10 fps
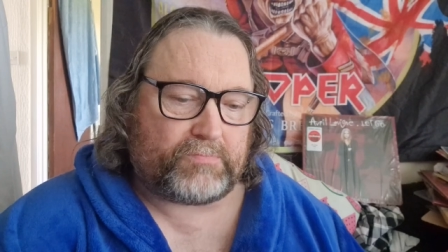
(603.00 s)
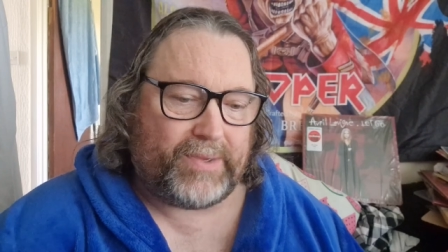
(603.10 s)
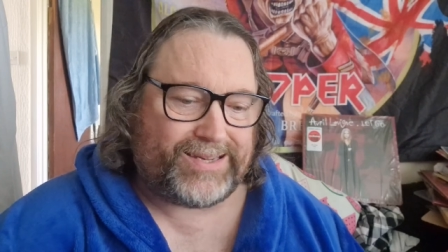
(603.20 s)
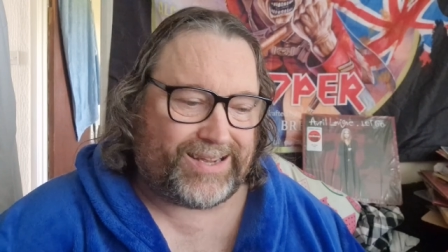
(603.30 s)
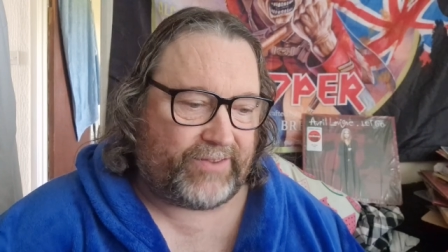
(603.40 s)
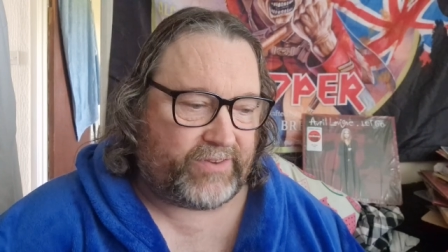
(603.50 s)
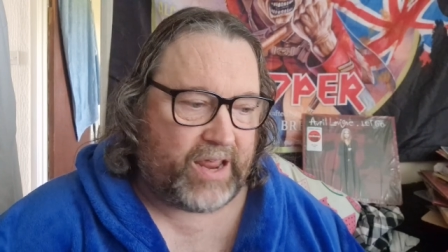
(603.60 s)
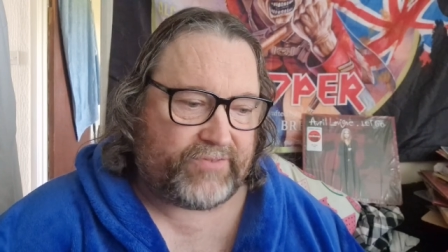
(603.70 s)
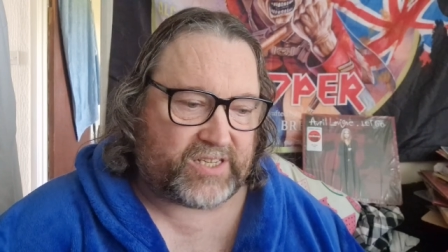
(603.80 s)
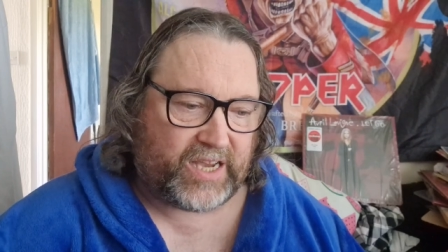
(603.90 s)
mint, and I've
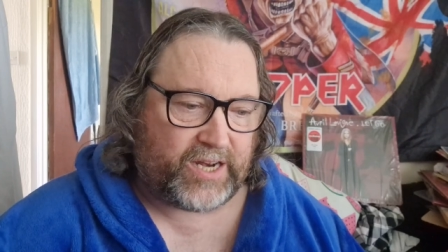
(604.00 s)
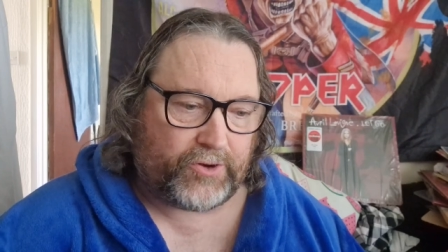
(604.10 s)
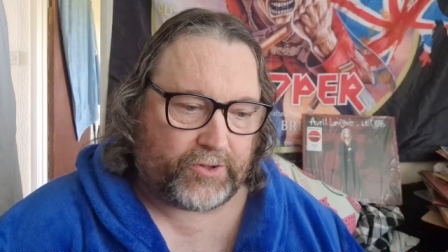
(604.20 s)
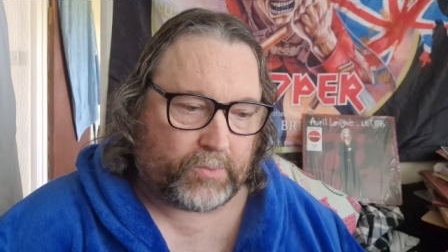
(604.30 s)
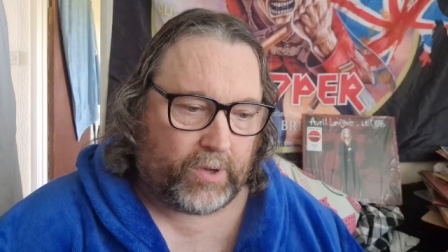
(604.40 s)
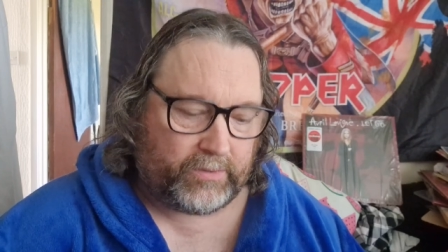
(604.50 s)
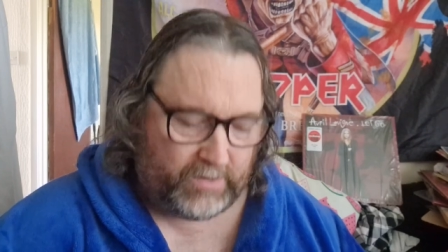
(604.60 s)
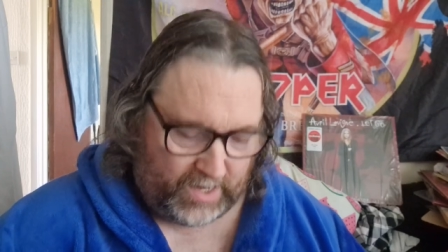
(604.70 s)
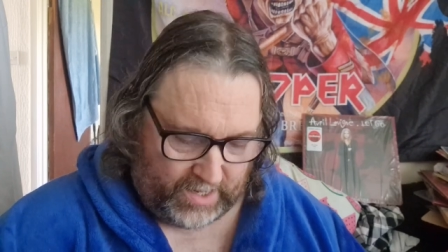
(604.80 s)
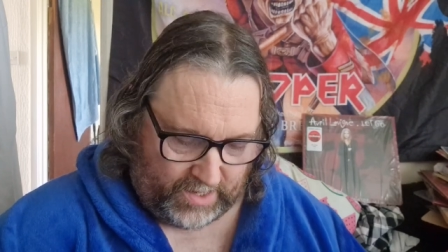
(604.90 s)
never seen another one,
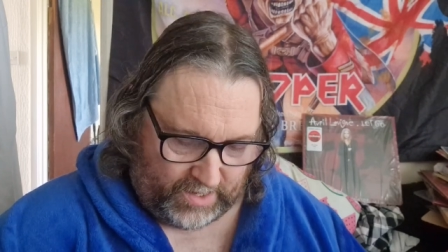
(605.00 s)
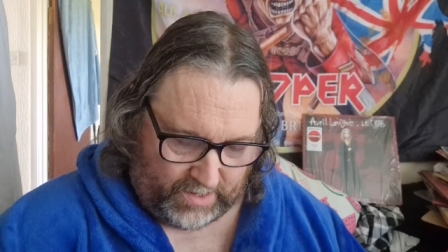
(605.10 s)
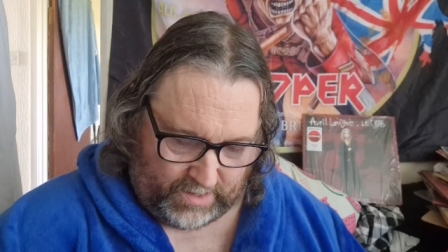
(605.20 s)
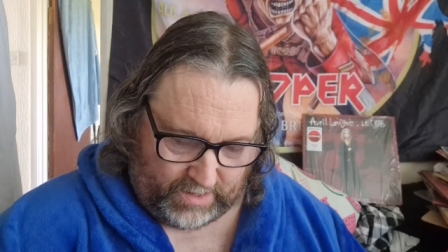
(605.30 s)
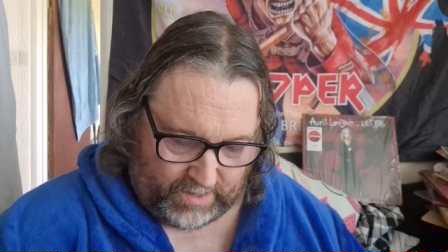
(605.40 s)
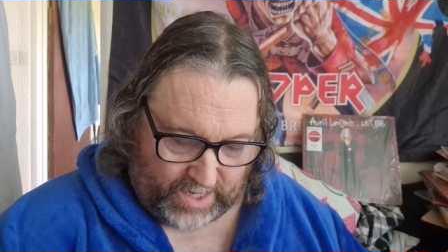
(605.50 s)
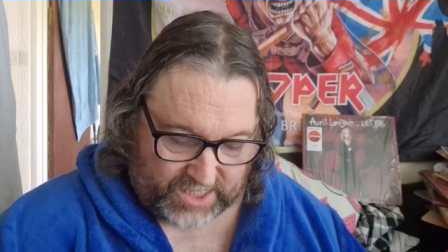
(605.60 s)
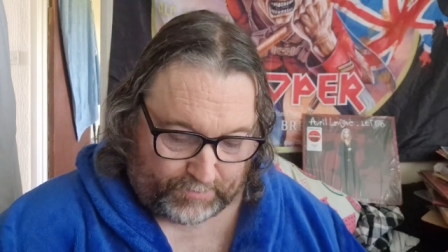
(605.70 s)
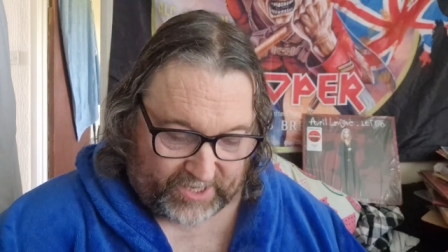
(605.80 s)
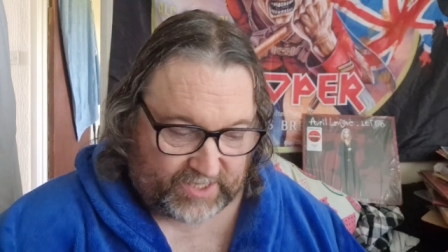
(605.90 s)

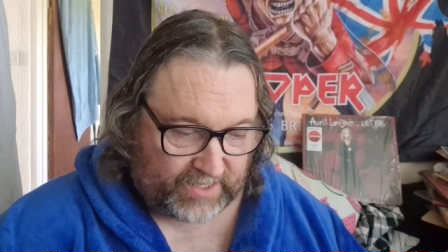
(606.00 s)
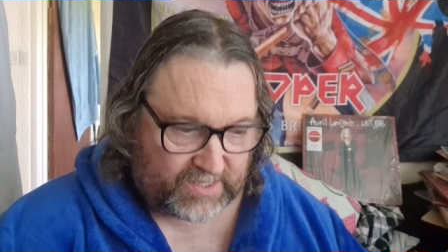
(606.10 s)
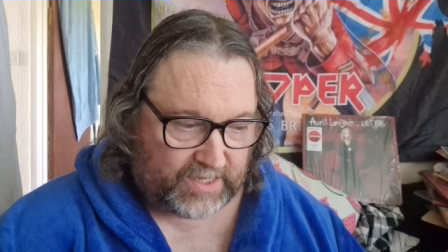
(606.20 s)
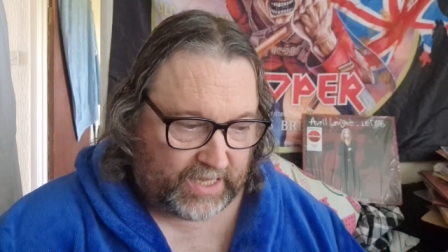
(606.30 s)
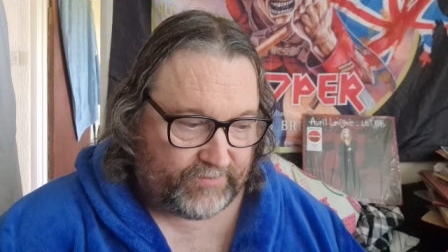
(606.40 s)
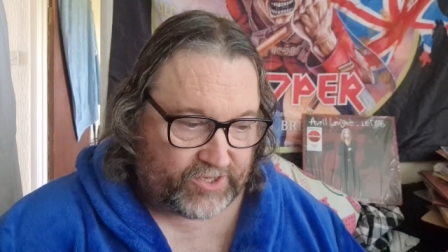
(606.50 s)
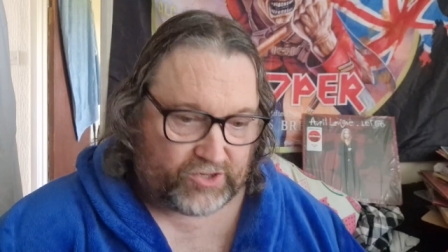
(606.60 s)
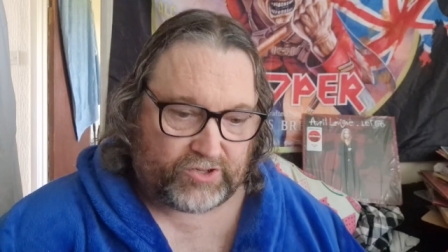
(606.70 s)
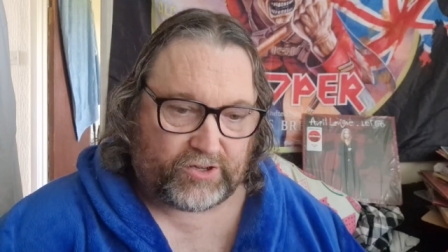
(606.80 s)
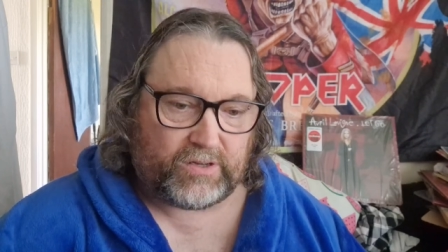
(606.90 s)
especially the sleeve, in
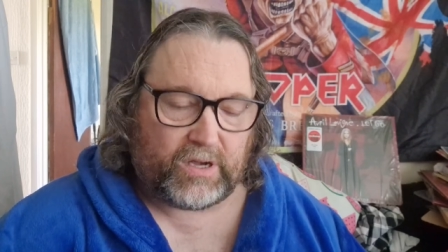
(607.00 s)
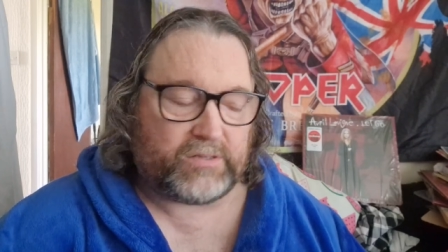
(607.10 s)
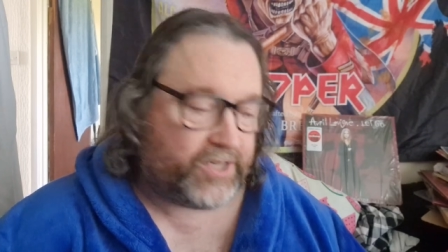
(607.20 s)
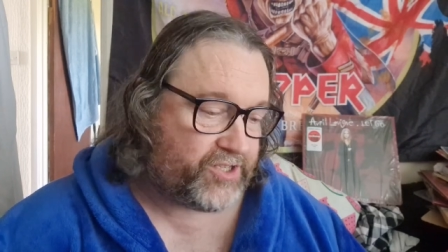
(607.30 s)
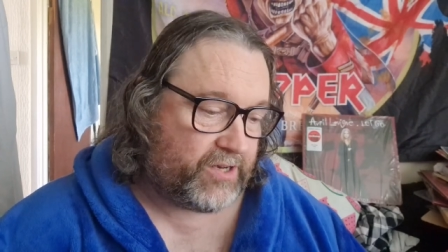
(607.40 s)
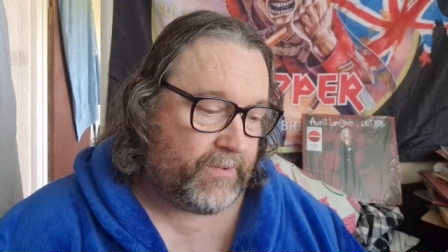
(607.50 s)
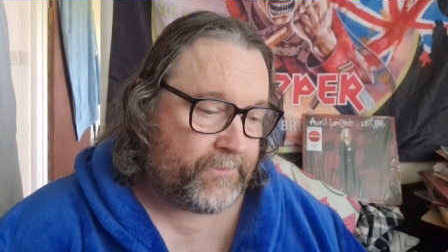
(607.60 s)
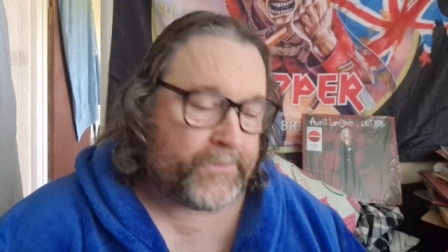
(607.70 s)
such good condition.